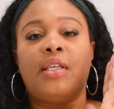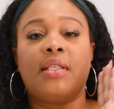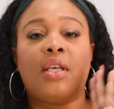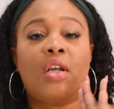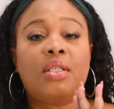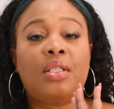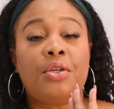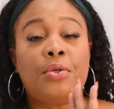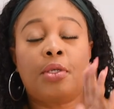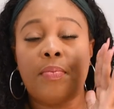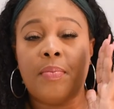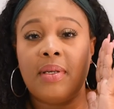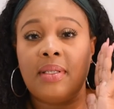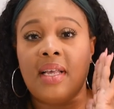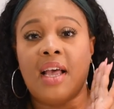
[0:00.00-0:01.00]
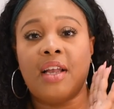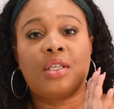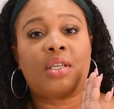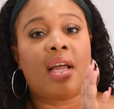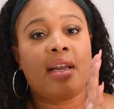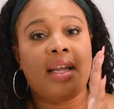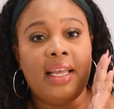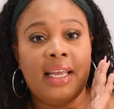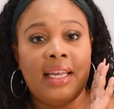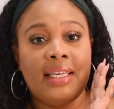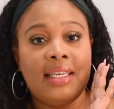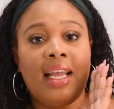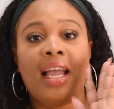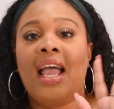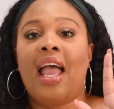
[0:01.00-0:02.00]
just continue to massage that
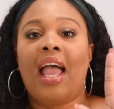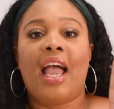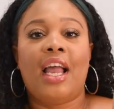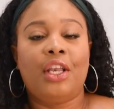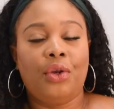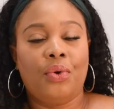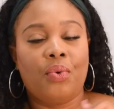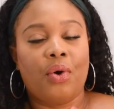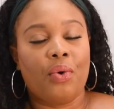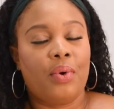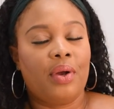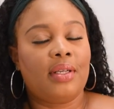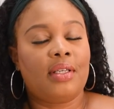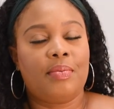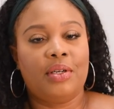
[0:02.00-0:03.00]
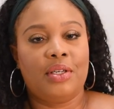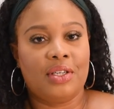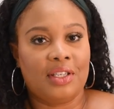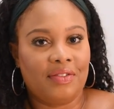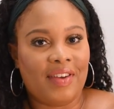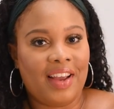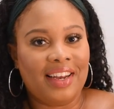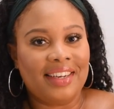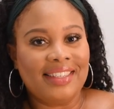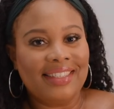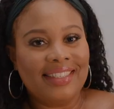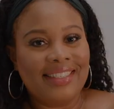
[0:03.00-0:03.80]
in and you are going to be just fine.